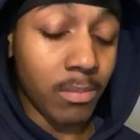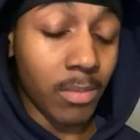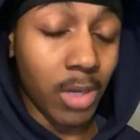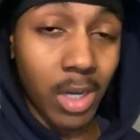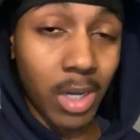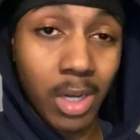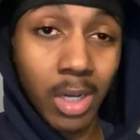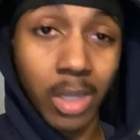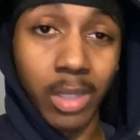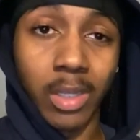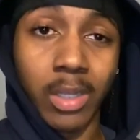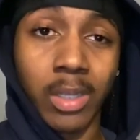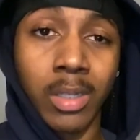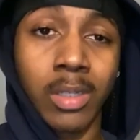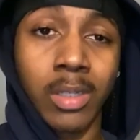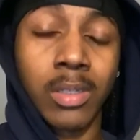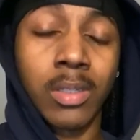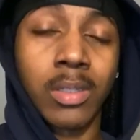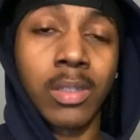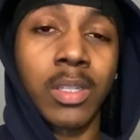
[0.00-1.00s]
My
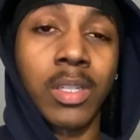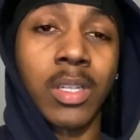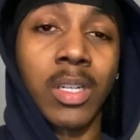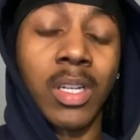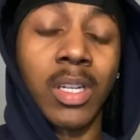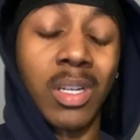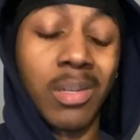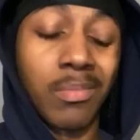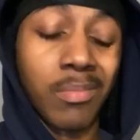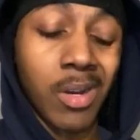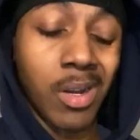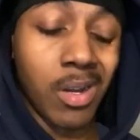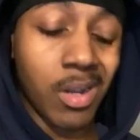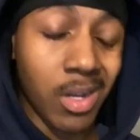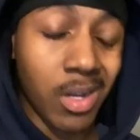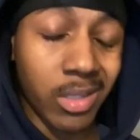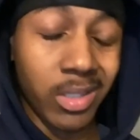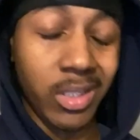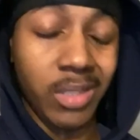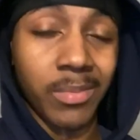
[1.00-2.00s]

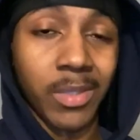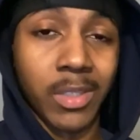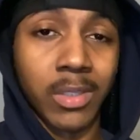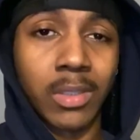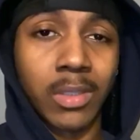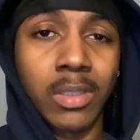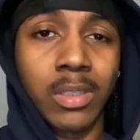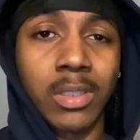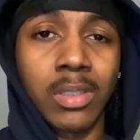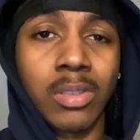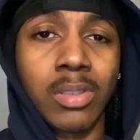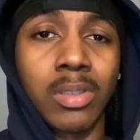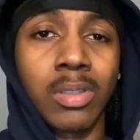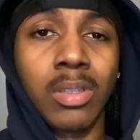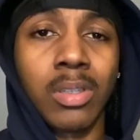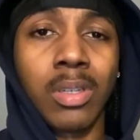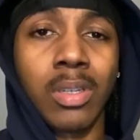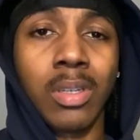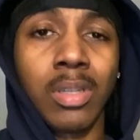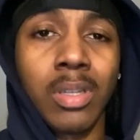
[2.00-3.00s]
auntie, man.
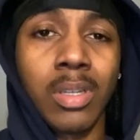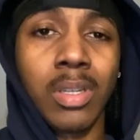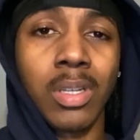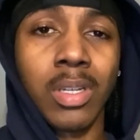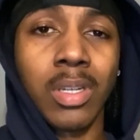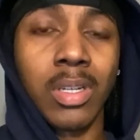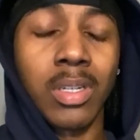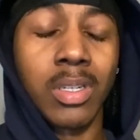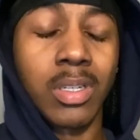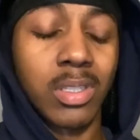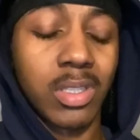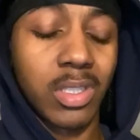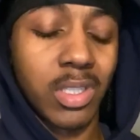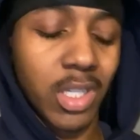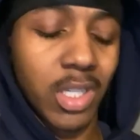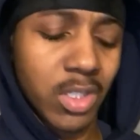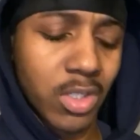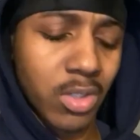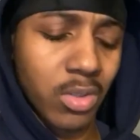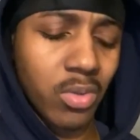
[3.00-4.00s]
She
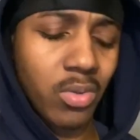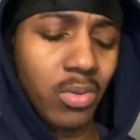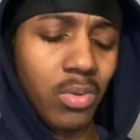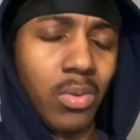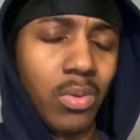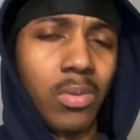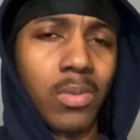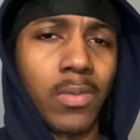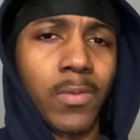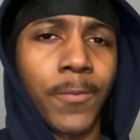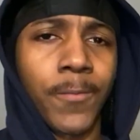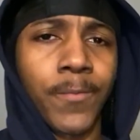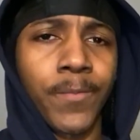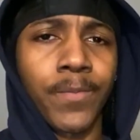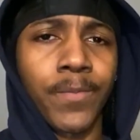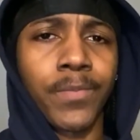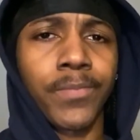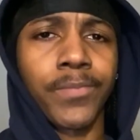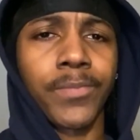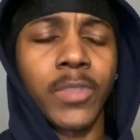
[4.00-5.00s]
has it too.
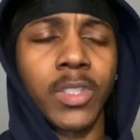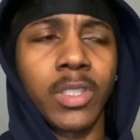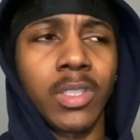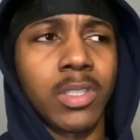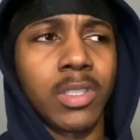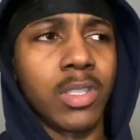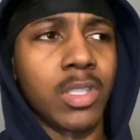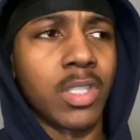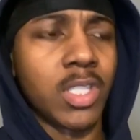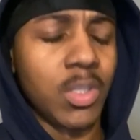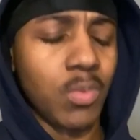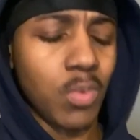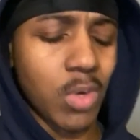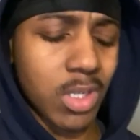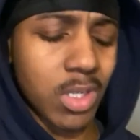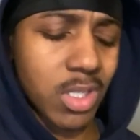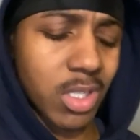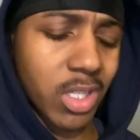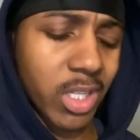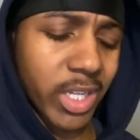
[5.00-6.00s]
She
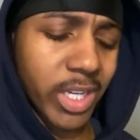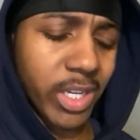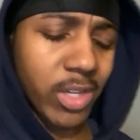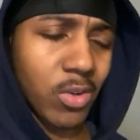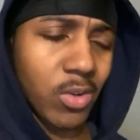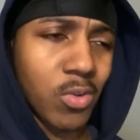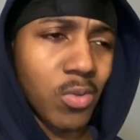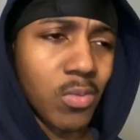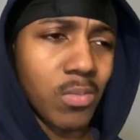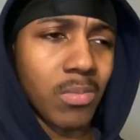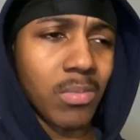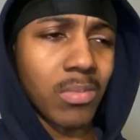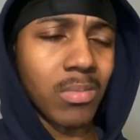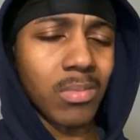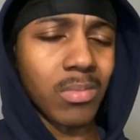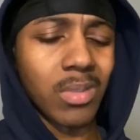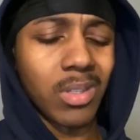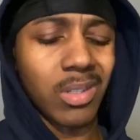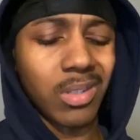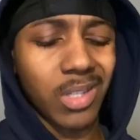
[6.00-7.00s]
works in a care home.
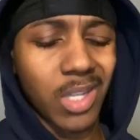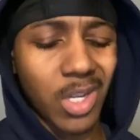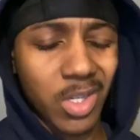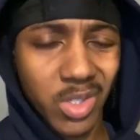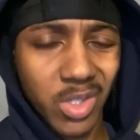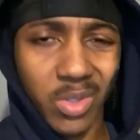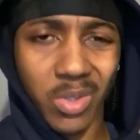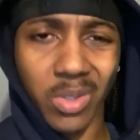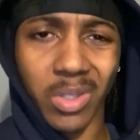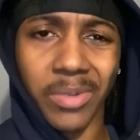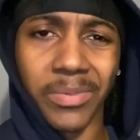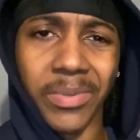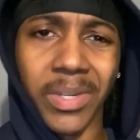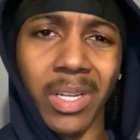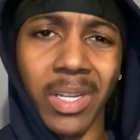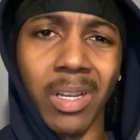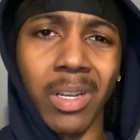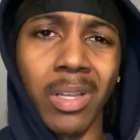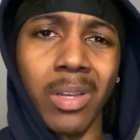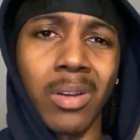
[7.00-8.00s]
Now she's on a
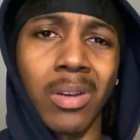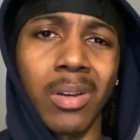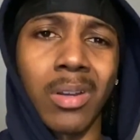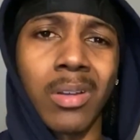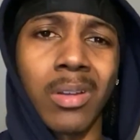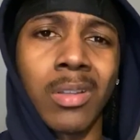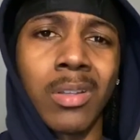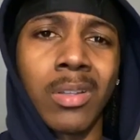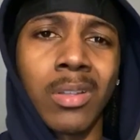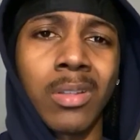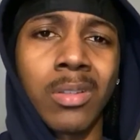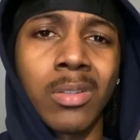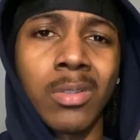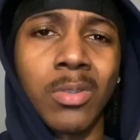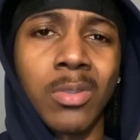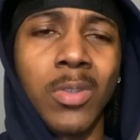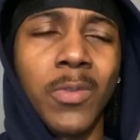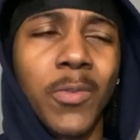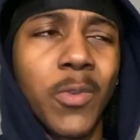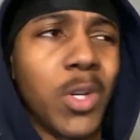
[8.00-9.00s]
ventilator.
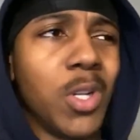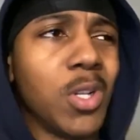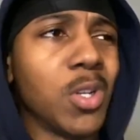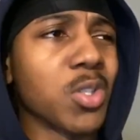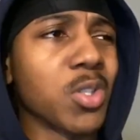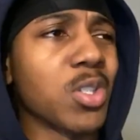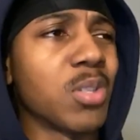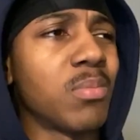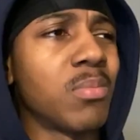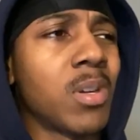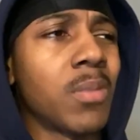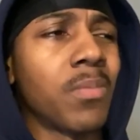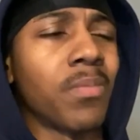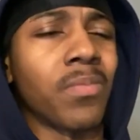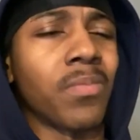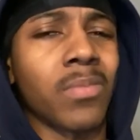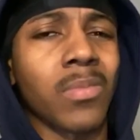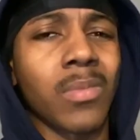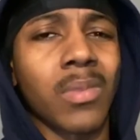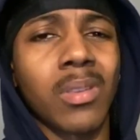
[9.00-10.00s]
You really lost your mum?
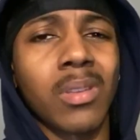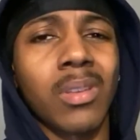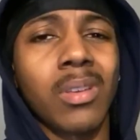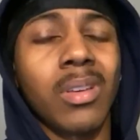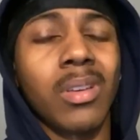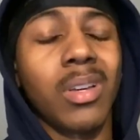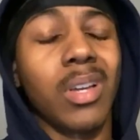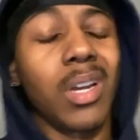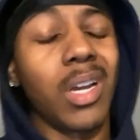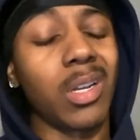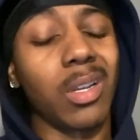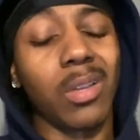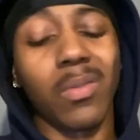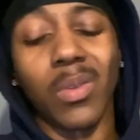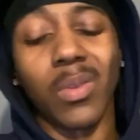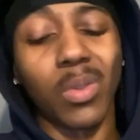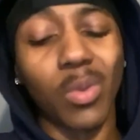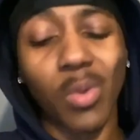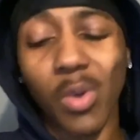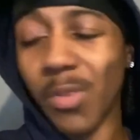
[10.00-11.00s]
I don't
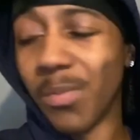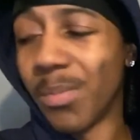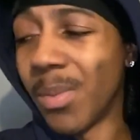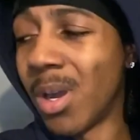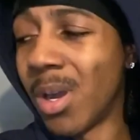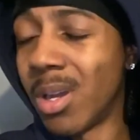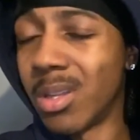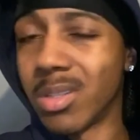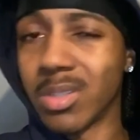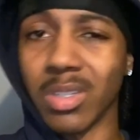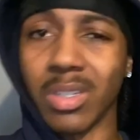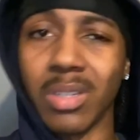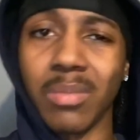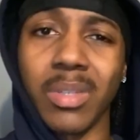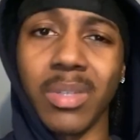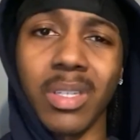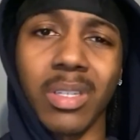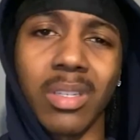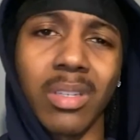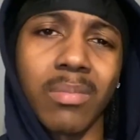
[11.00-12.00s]
even know if my aunt's gonna
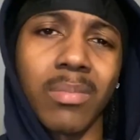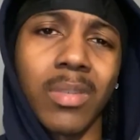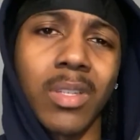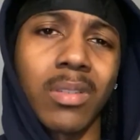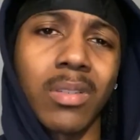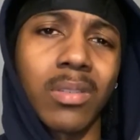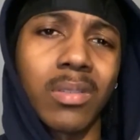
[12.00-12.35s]
make it, man.